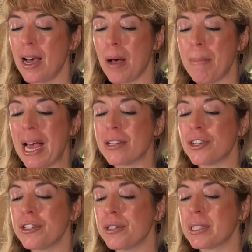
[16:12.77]

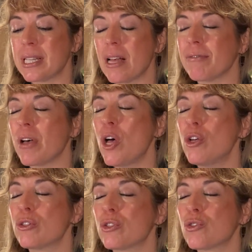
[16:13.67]
Imagine yourself
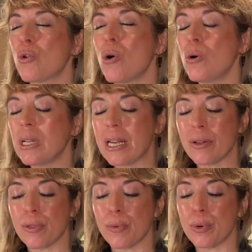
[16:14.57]
strolling
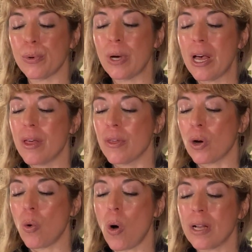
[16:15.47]
through the
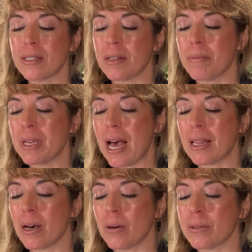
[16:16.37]
quantum
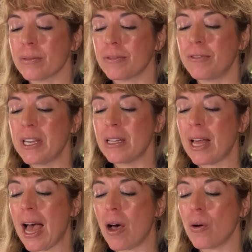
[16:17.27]
yellow. Feel
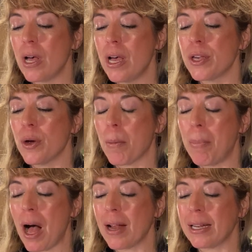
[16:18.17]
how your
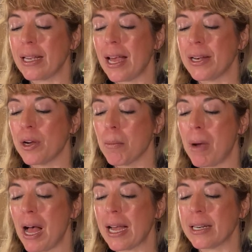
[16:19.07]
body and your
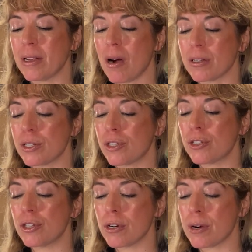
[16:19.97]
mind are
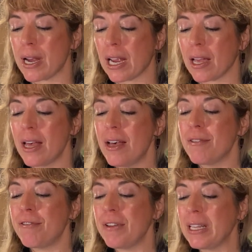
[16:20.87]
stirring,
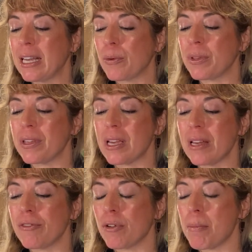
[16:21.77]
filling with the
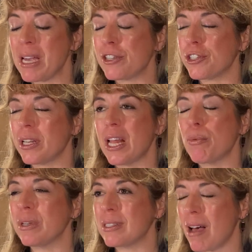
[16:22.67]
information that
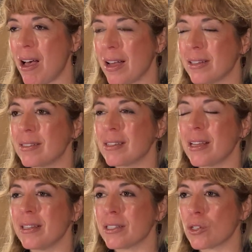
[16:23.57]
resides
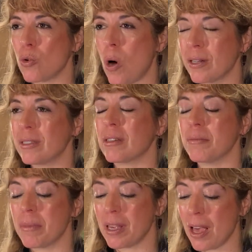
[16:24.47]
in this
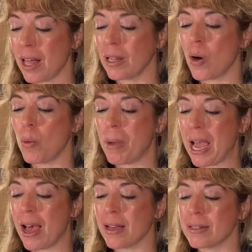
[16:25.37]
quantum yellow
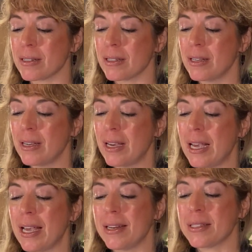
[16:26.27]
band.
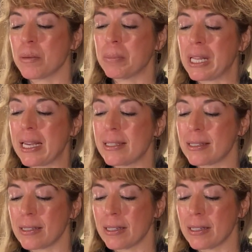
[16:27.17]
It is a place